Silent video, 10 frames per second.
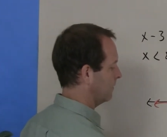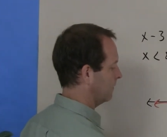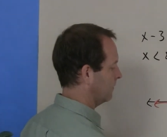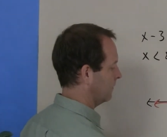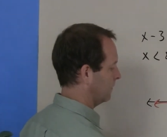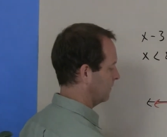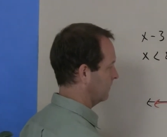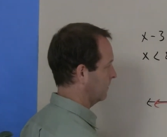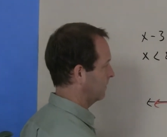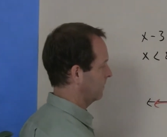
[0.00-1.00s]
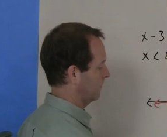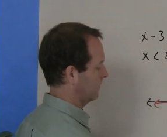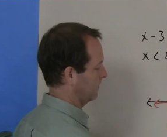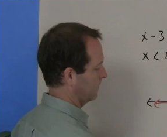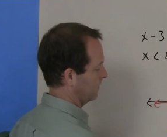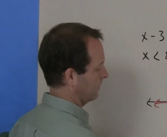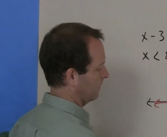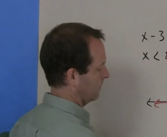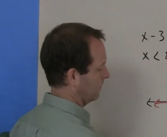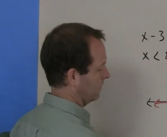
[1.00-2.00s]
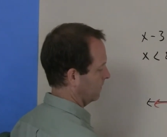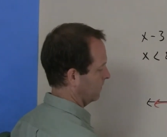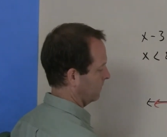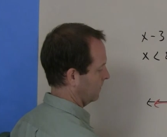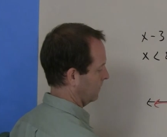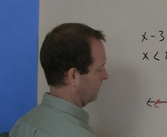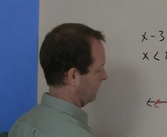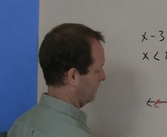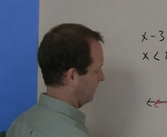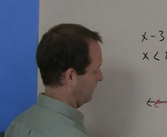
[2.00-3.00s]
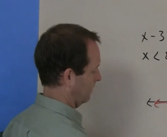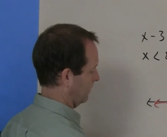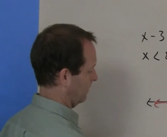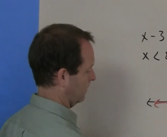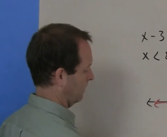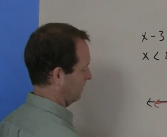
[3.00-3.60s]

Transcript: Nothing is said.